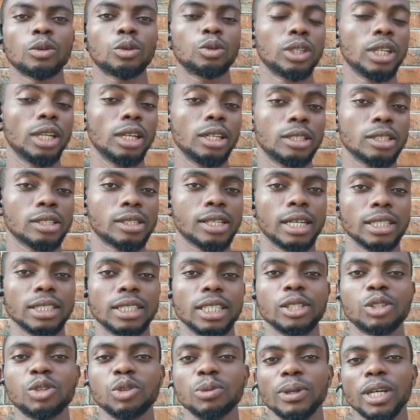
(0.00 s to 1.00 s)
Good day, ladies and
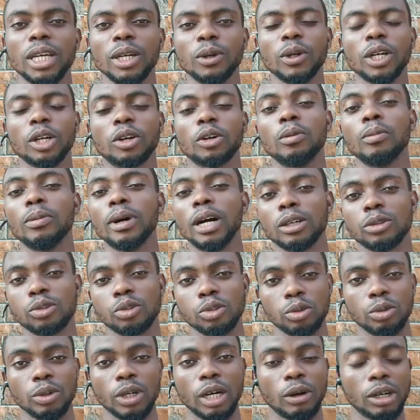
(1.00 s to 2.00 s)
gentlemen. Welcome back
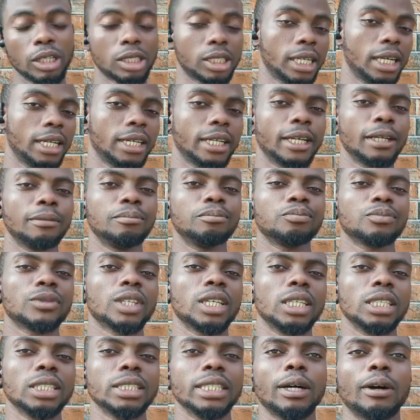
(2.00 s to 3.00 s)
to our channel.
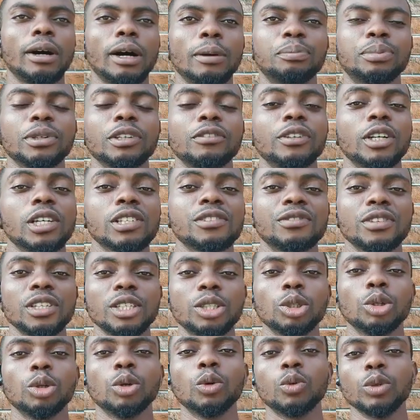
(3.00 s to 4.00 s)
In our previous
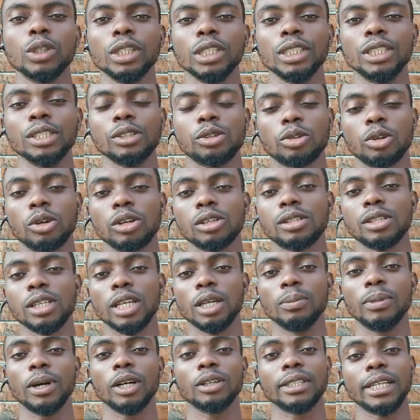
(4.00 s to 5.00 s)
video, we discussed
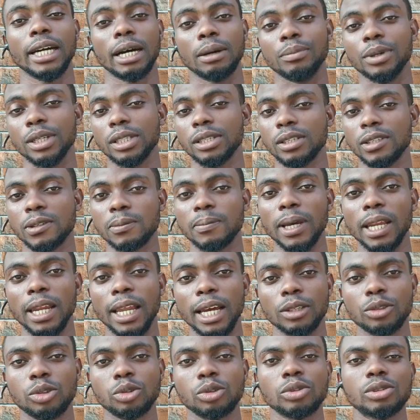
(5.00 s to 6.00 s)
about diabetes
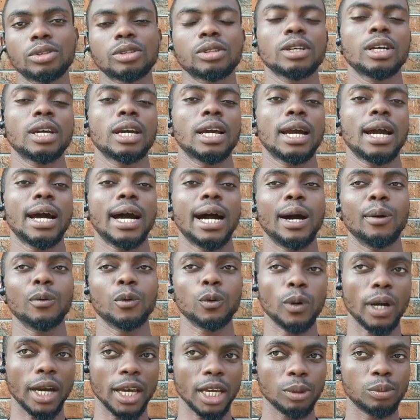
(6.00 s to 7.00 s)
mellitus, and
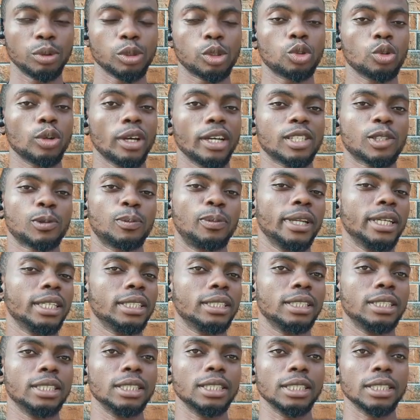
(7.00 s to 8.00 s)
we were able to
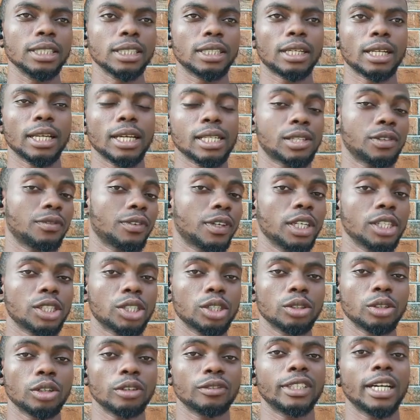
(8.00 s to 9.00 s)
explain the
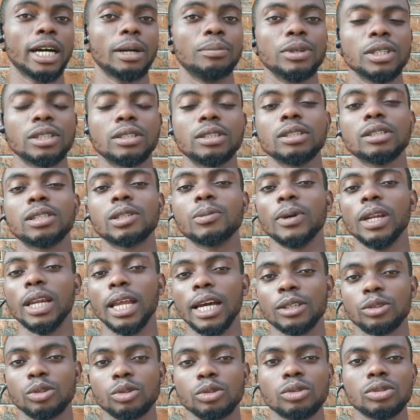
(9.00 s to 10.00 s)
classification of diabetes
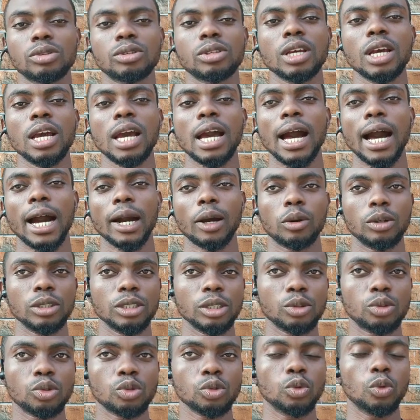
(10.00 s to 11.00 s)
mellitus
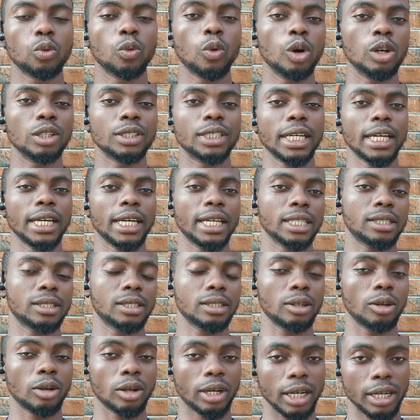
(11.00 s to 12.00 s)
according to World
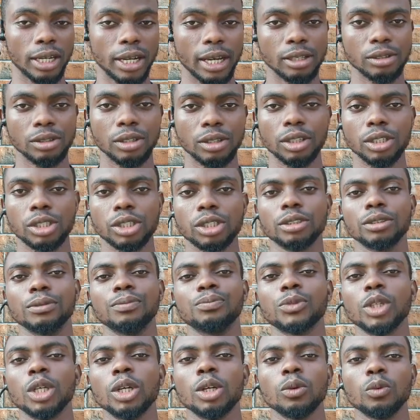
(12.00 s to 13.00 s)
Health Organization.
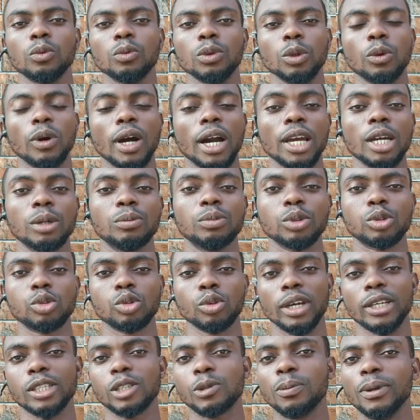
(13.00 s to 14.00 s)
We were able
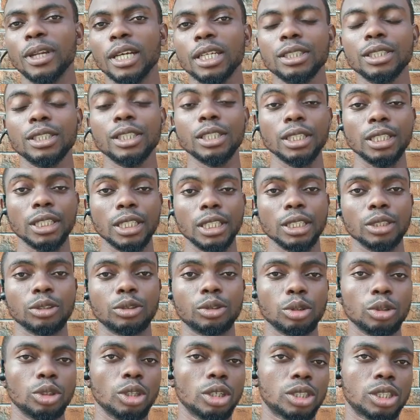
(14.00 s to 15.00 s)
to explain the
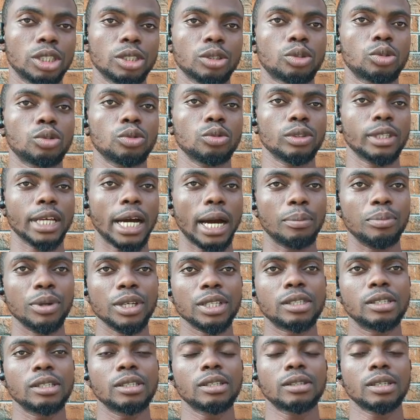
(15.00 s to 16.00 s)
introduction to
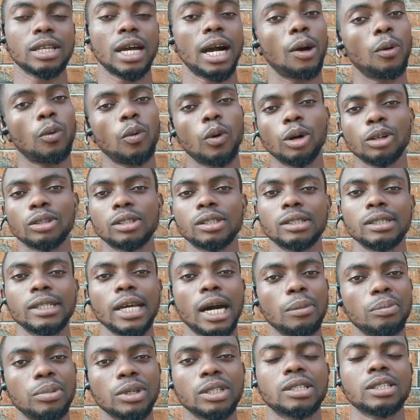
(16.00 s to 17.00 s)
diabetes and what
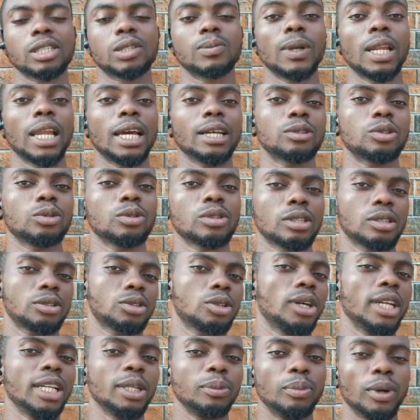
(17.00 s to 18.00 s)
diabetes mellitus
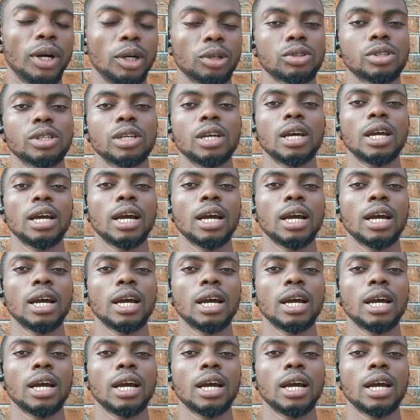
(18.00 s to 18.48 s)
is all about.